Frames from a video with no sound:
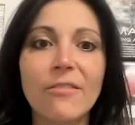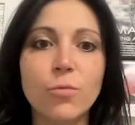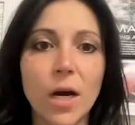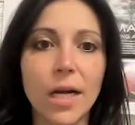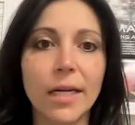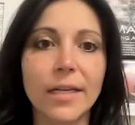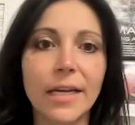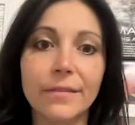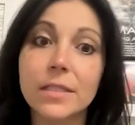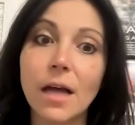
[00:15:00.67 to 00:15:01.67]
one
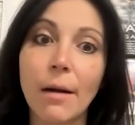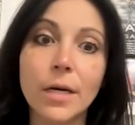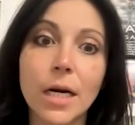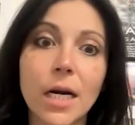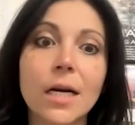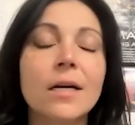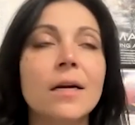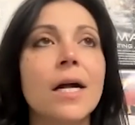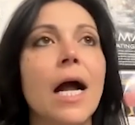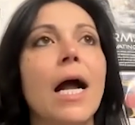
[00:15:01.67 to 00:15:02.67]
in the summer,
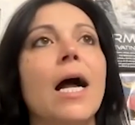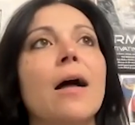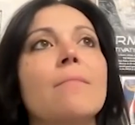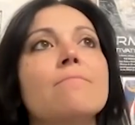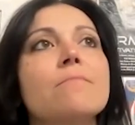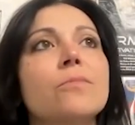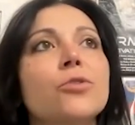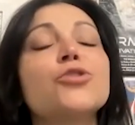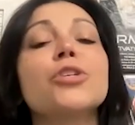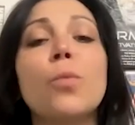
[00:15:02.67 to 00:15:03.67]

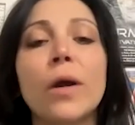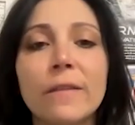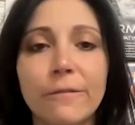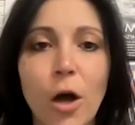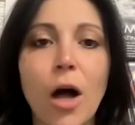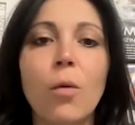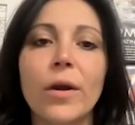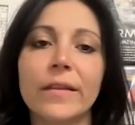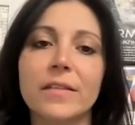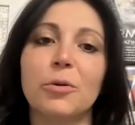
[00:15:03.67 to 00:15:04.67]
usually one in the fall, one
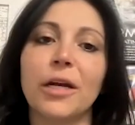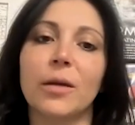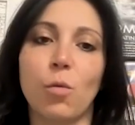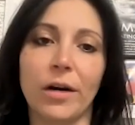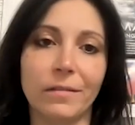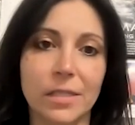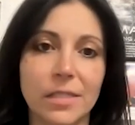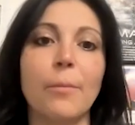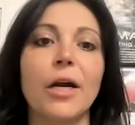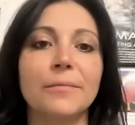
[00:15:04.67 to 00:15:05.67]
in the spring, and one in the
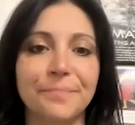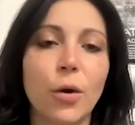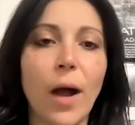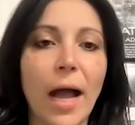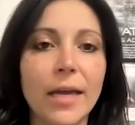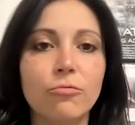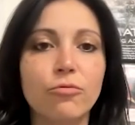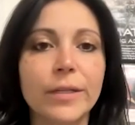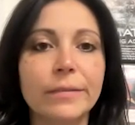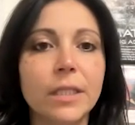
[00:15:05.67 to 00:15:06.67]
summer. I
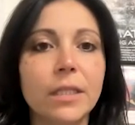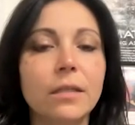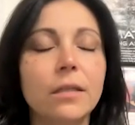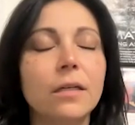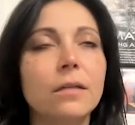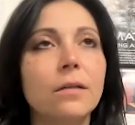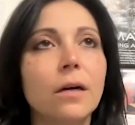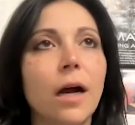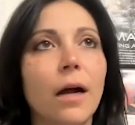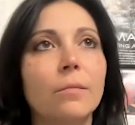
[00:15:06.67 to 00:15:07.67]
really
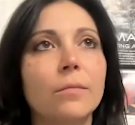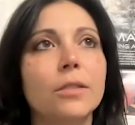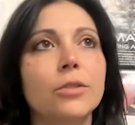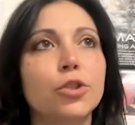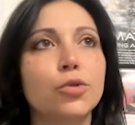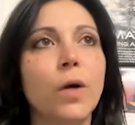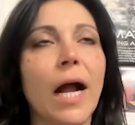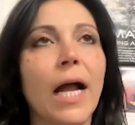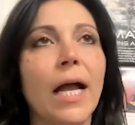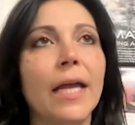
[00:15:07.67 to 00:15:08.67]

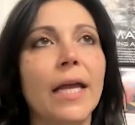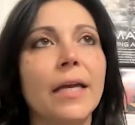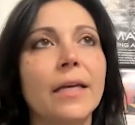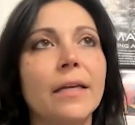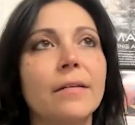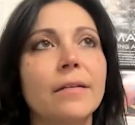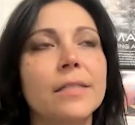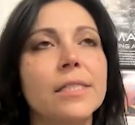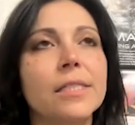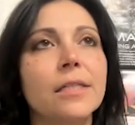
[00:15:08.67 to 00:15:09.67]
try and
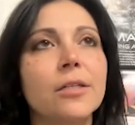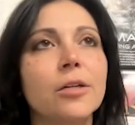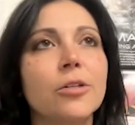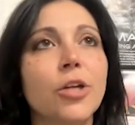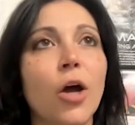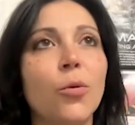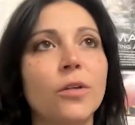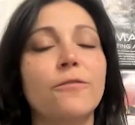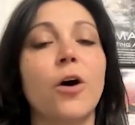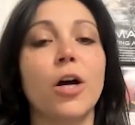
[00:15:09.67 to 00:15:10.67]
not
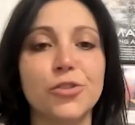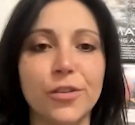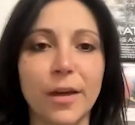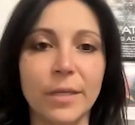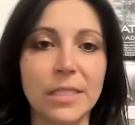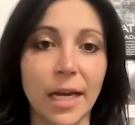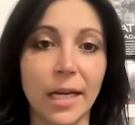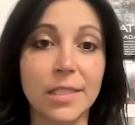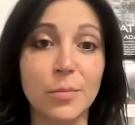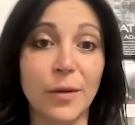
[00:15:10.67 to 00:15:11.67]
only foster them in
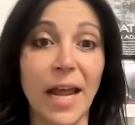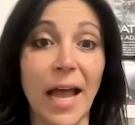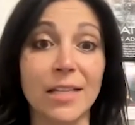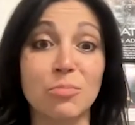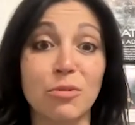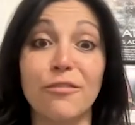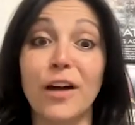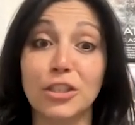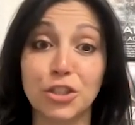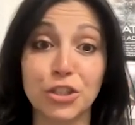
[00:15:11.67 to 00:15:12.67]
dance, but as
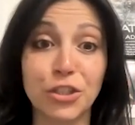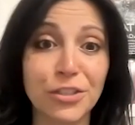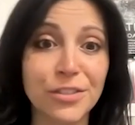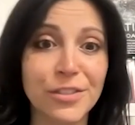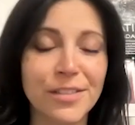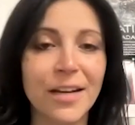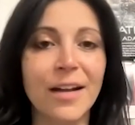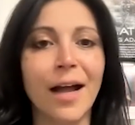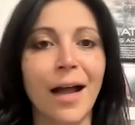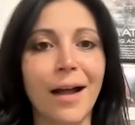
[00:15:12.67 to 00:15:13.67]
professionals.
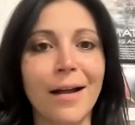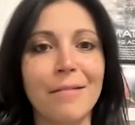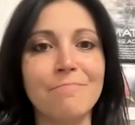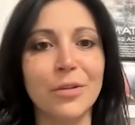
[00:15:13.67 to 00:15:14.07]
As